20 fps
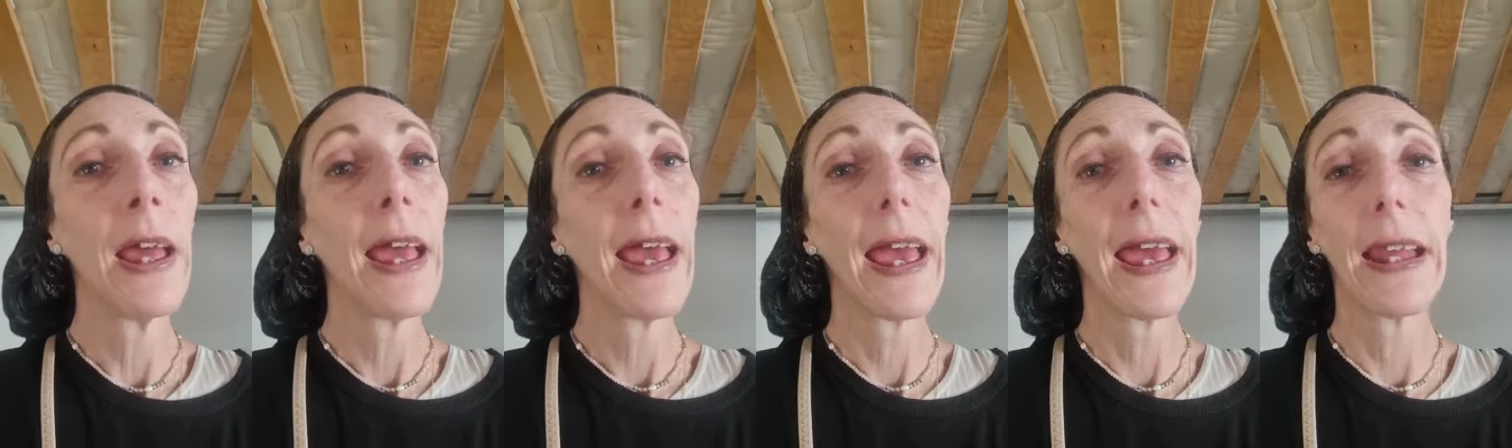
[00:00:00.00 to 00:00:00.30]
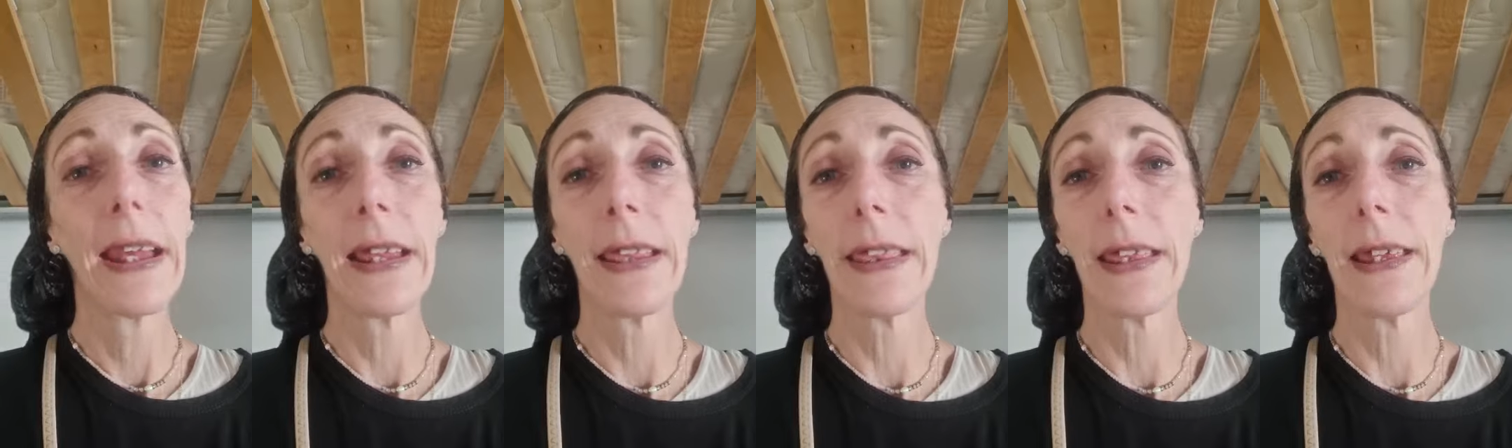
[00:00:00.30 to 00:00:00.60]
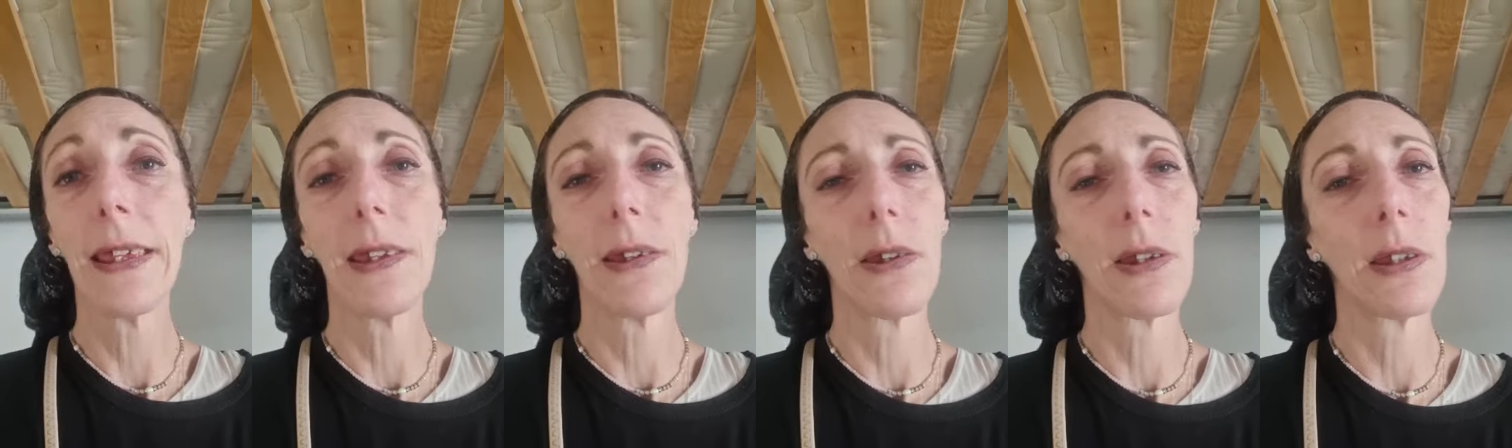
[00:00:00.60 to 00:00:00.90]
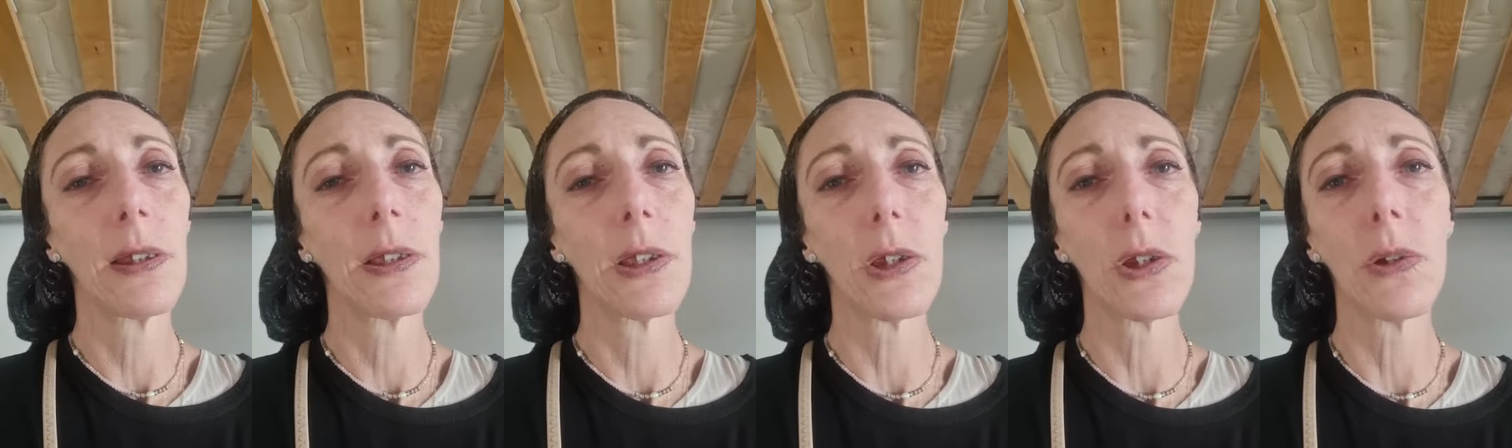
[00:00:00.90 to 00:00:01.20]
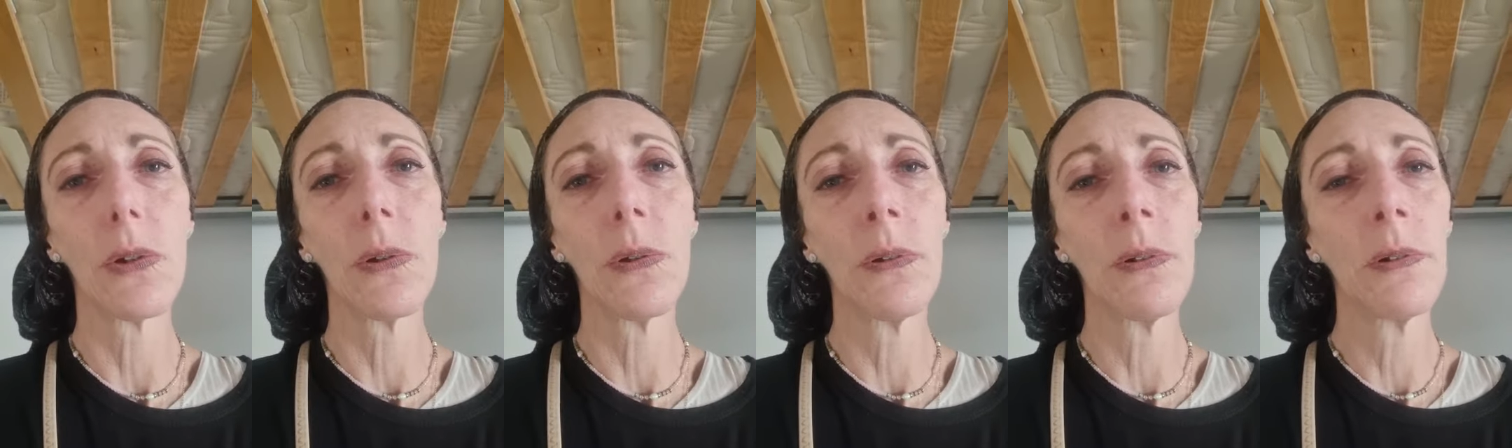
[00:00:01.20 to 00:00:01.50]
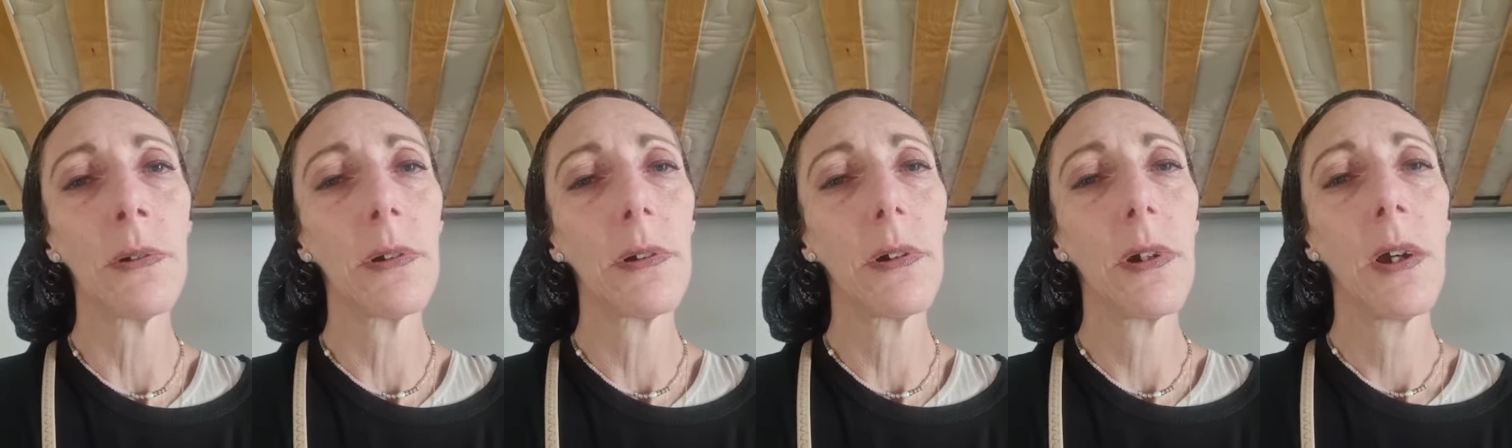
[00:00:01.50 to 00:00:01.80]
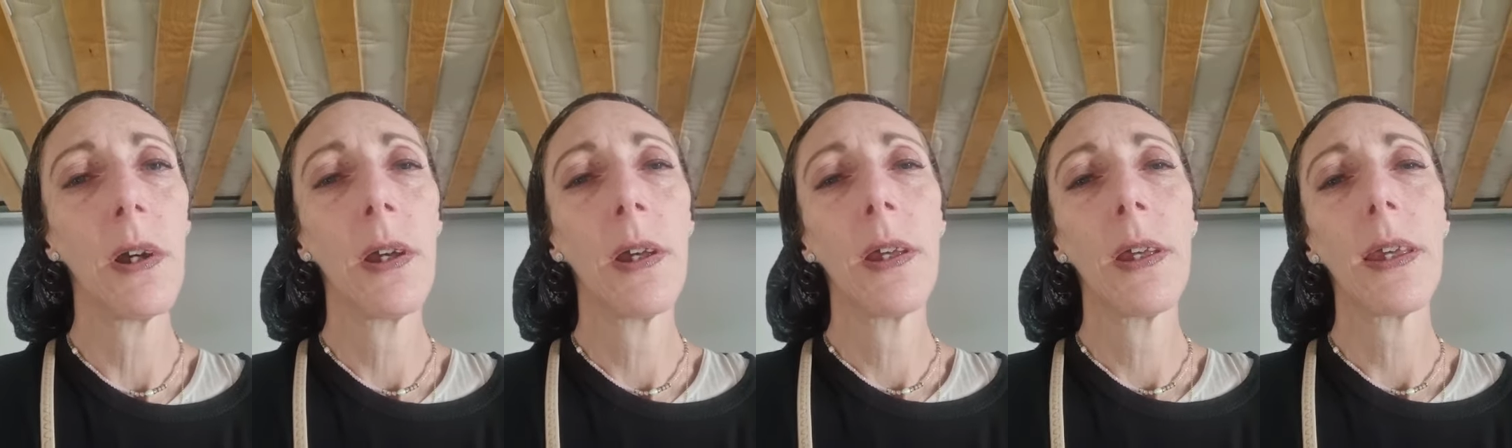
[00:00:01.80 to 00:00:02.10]
Anything you can do
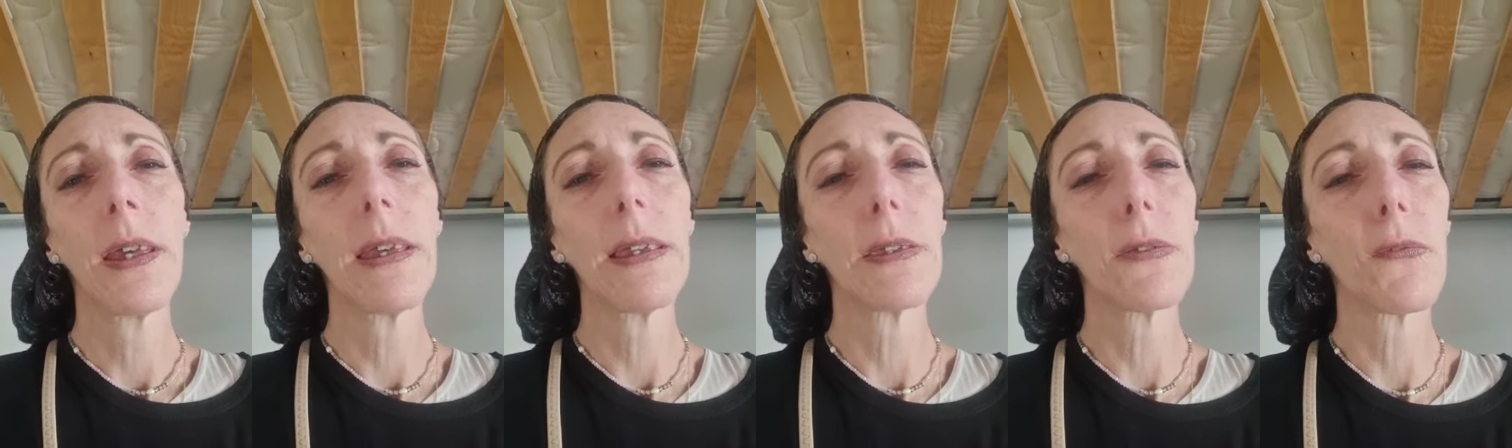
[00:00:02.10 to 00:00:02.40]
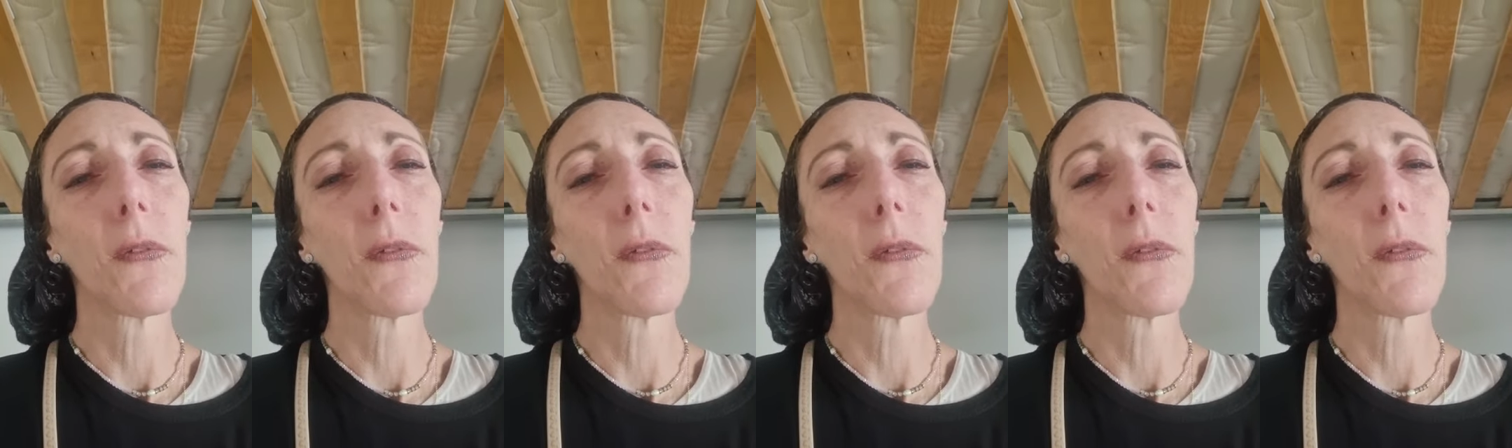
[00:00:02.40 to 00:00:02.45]
is